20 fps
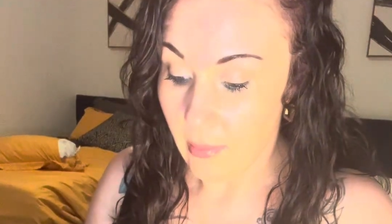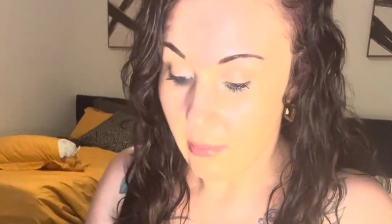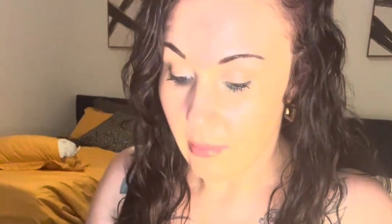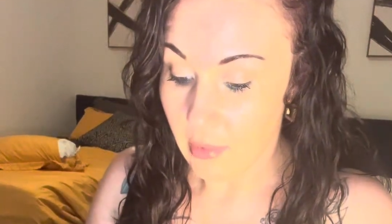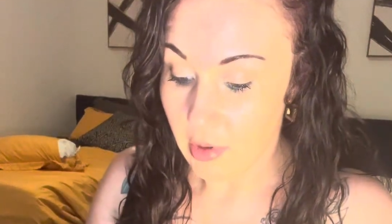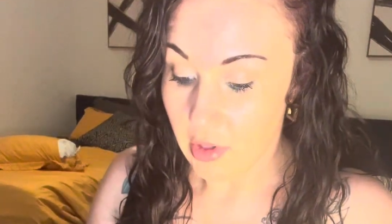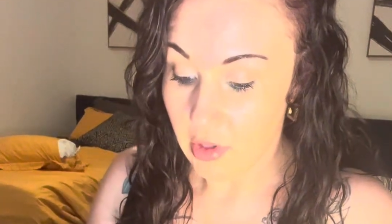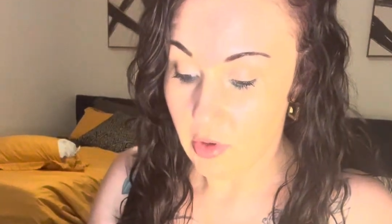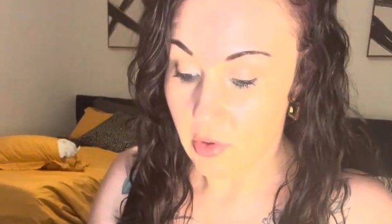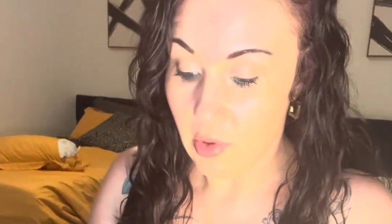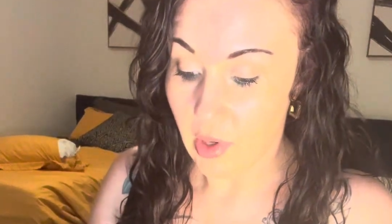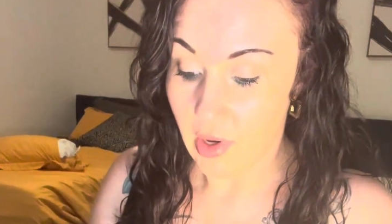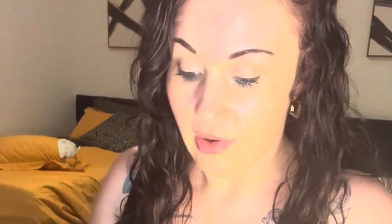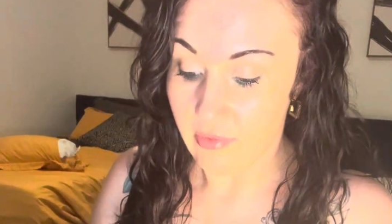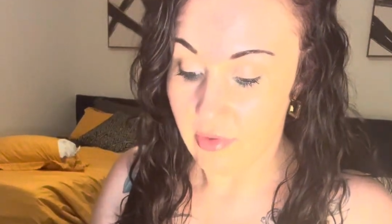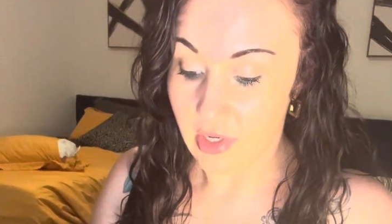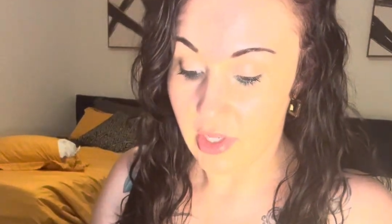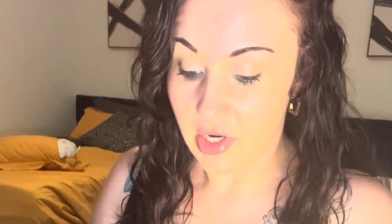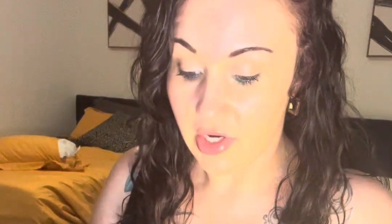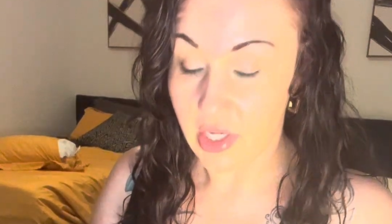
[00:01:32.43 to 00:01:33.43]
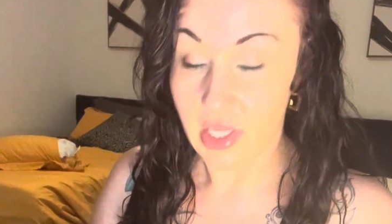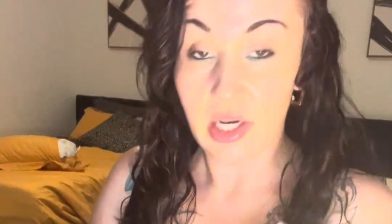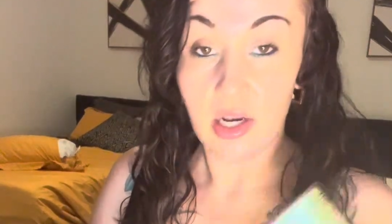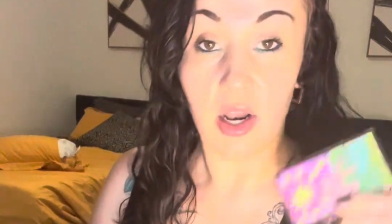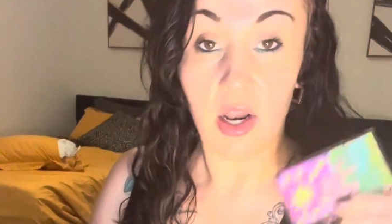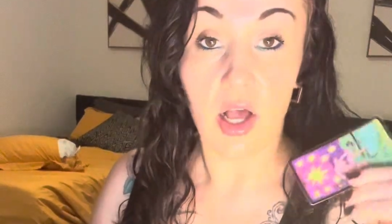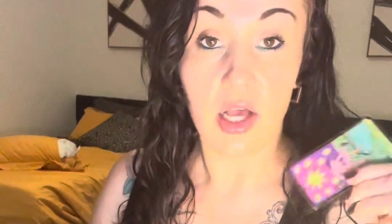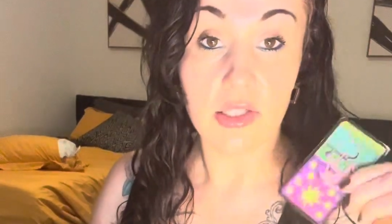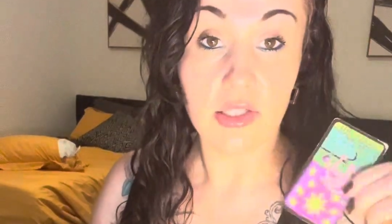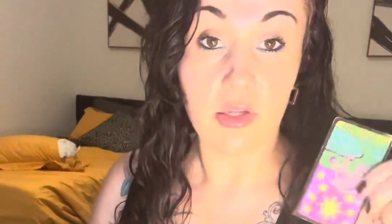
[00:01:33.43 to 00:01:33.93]
You have literally
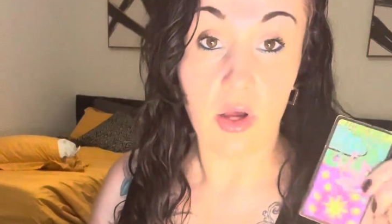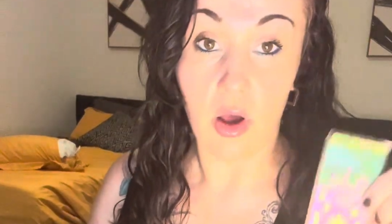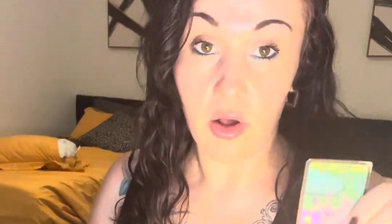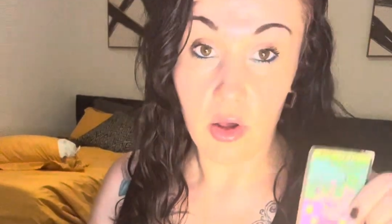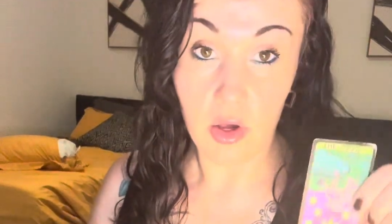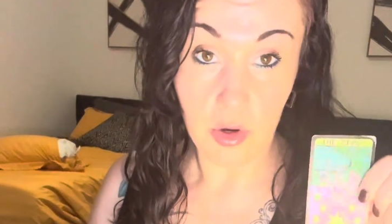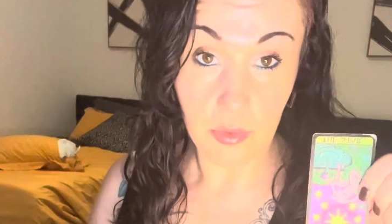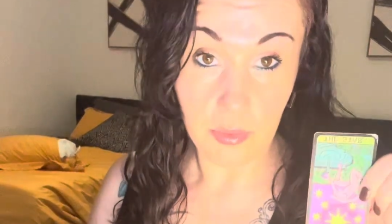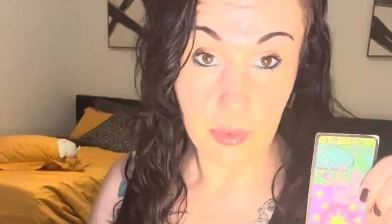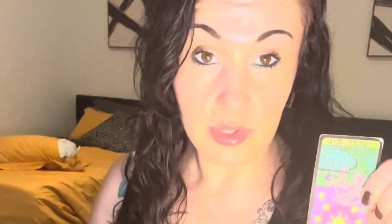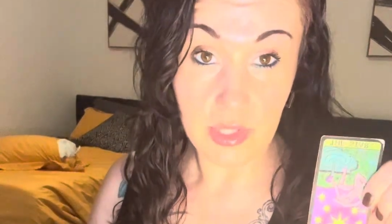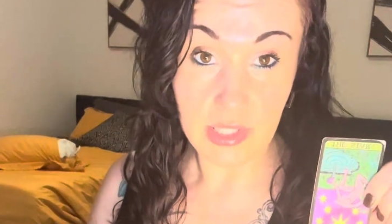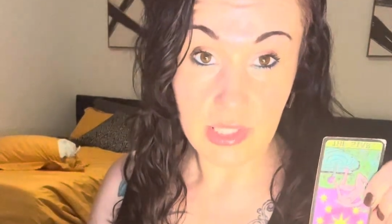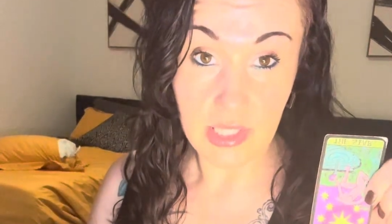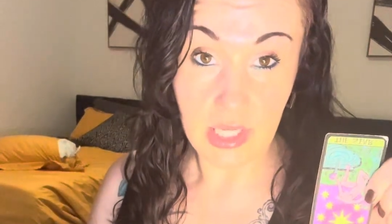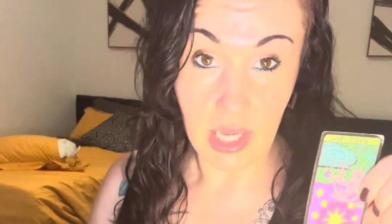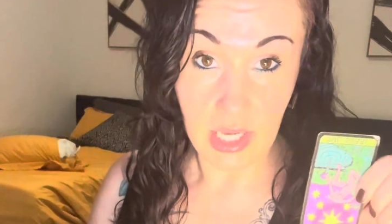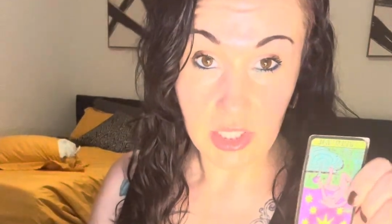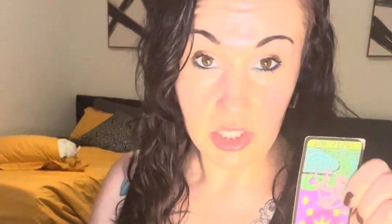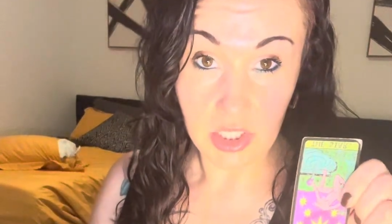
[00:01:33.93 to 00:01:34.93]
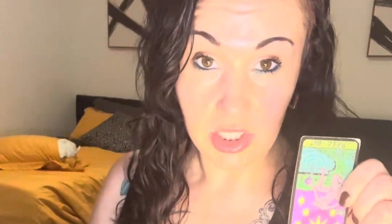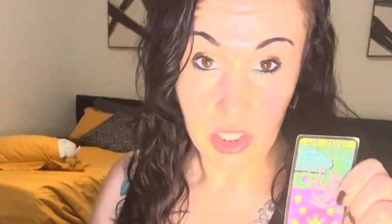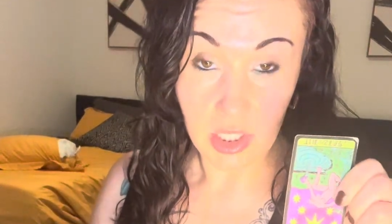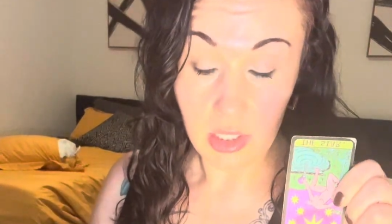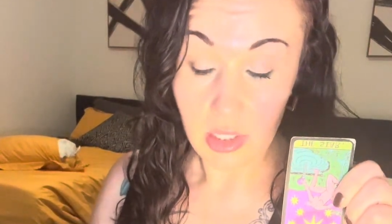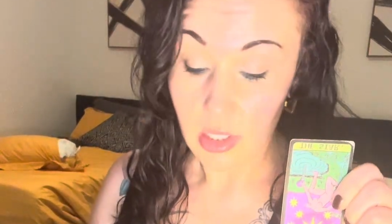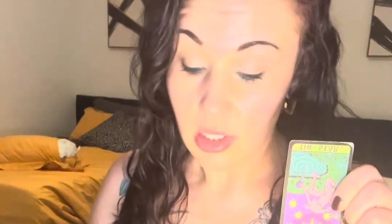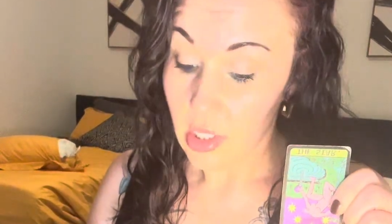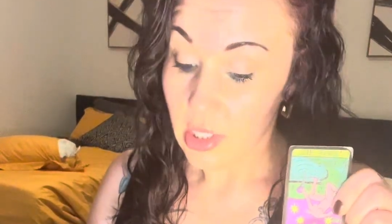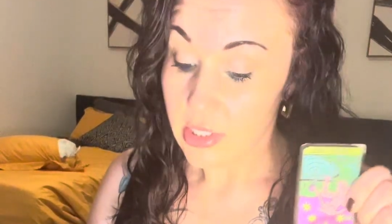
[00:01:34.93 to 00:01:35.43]
lost all hope in this
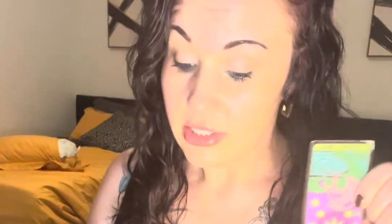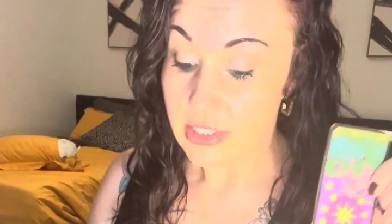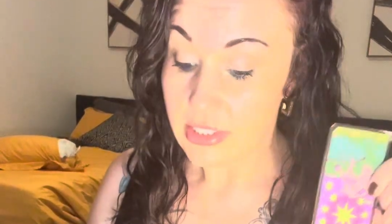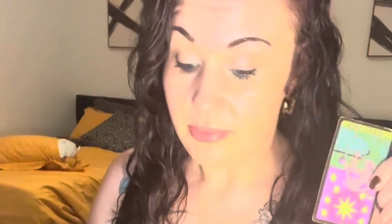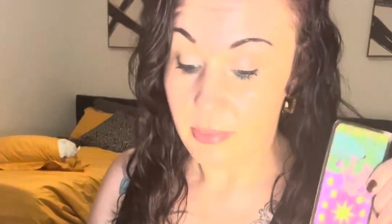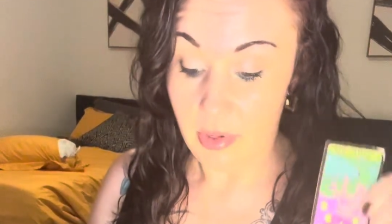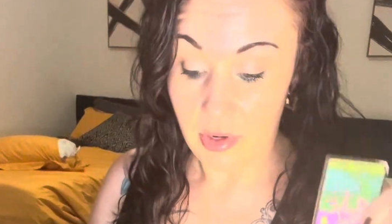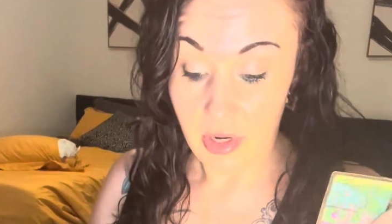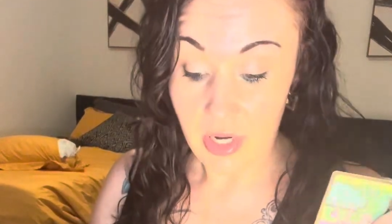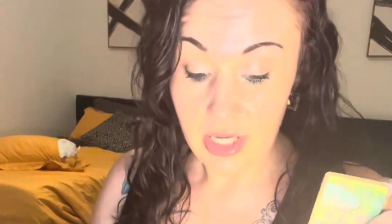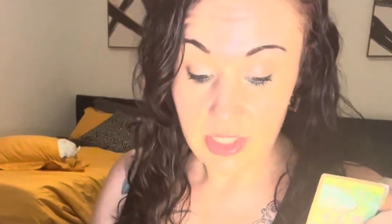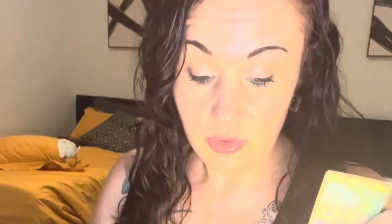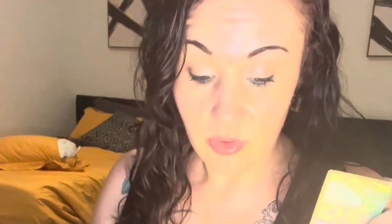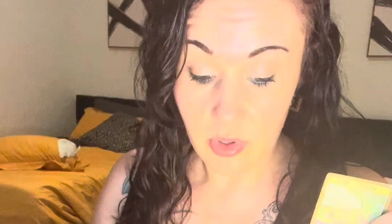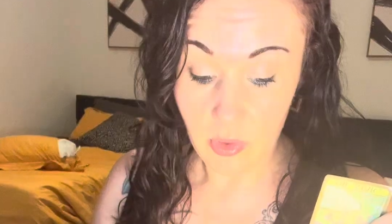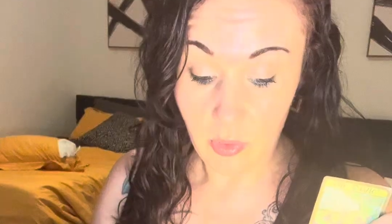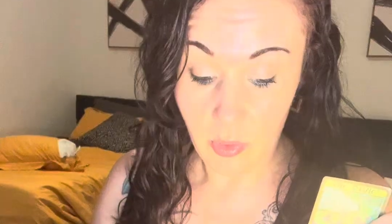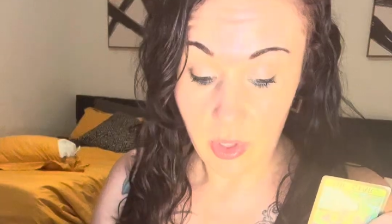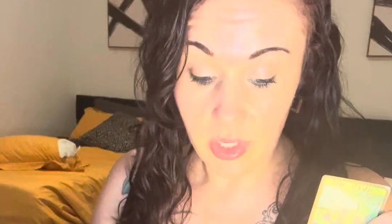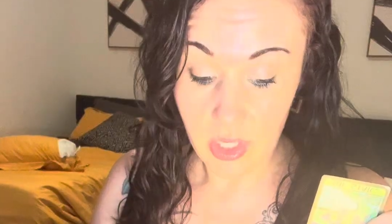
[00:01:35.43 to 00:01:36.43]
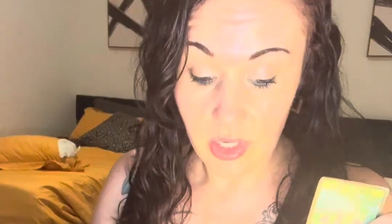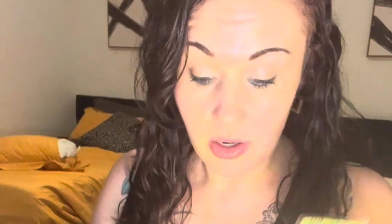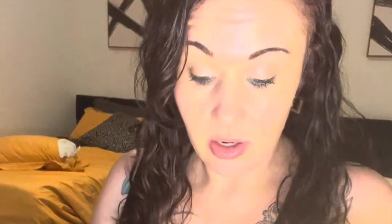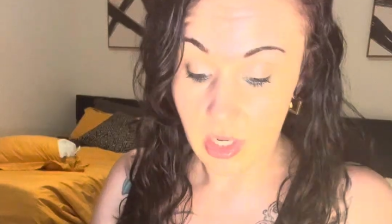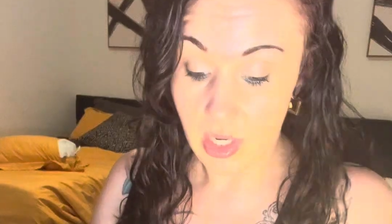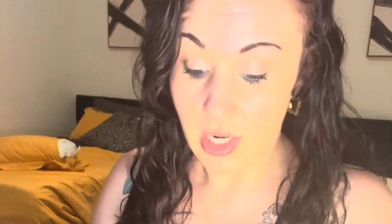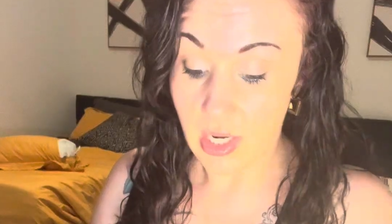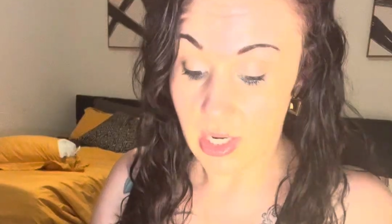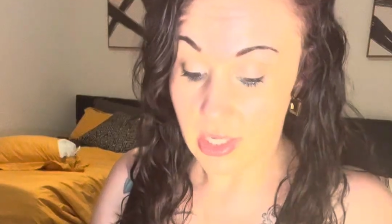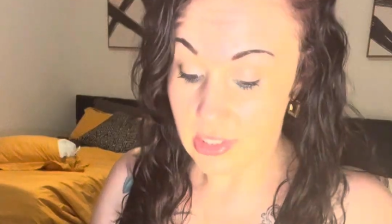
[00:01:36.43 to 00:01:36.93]
connection. Spirit has quit working on
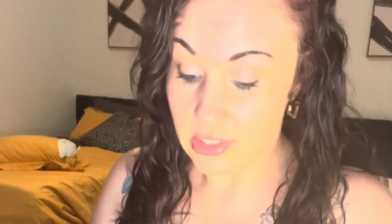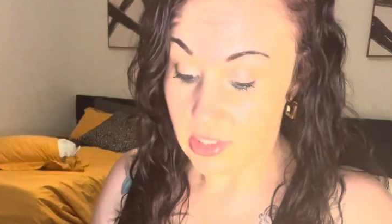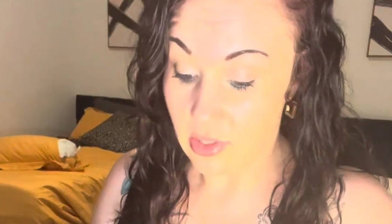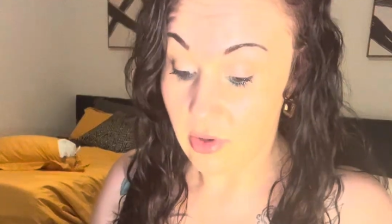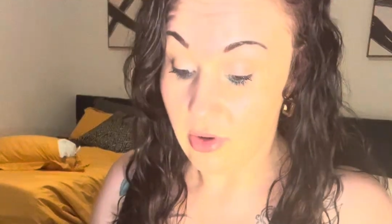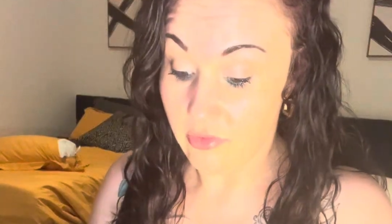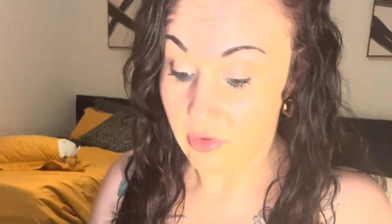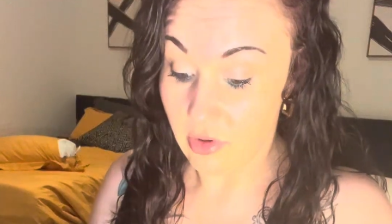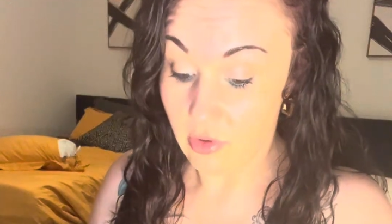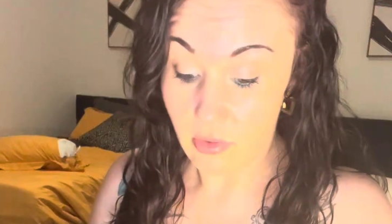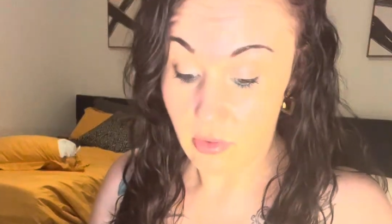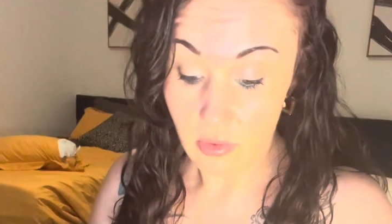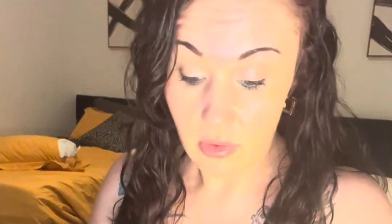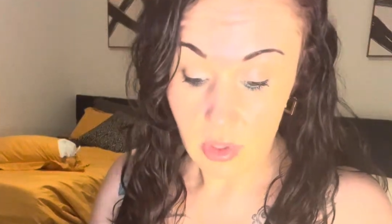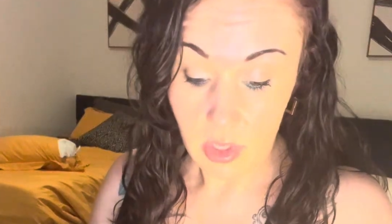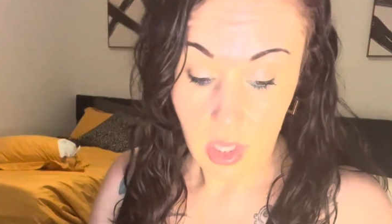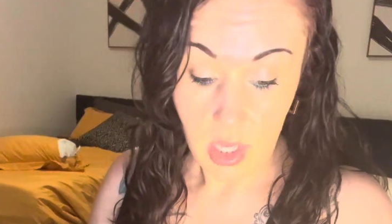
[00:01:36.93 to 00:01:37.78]
it, and so have you.